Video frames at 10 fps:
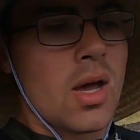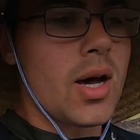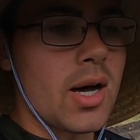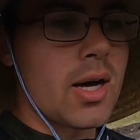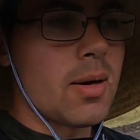
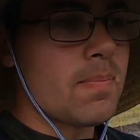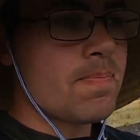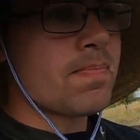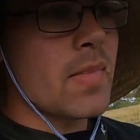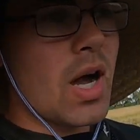
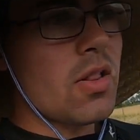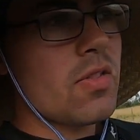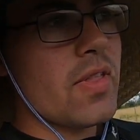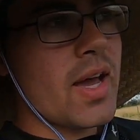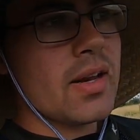Other
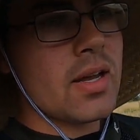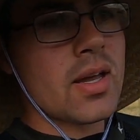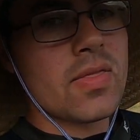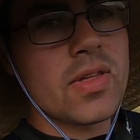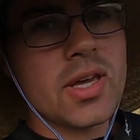than that,
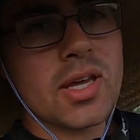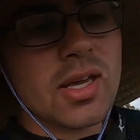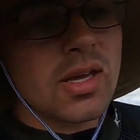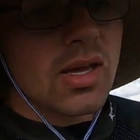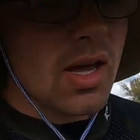
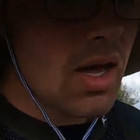the